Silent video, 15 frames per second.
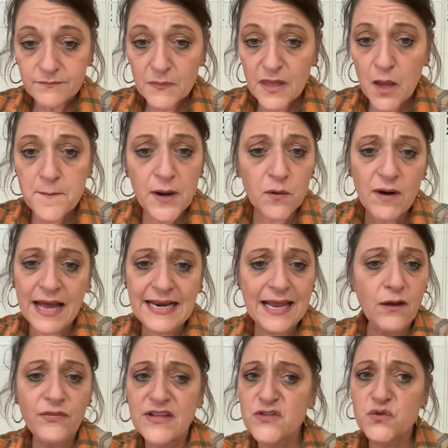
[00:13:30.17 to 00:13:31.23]
But right now,
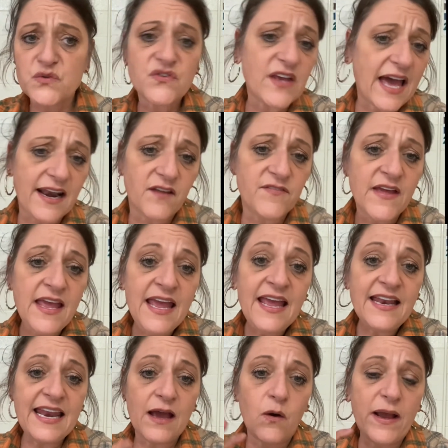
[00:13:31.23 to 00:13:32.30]
this was
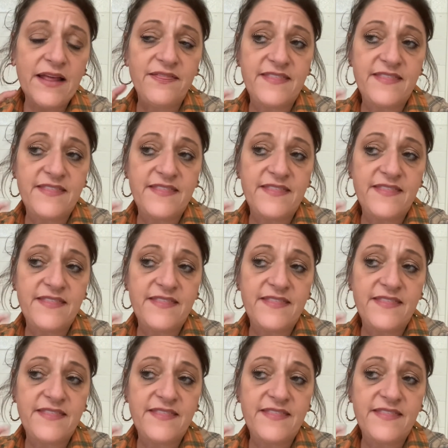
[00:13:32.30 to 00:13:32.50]
and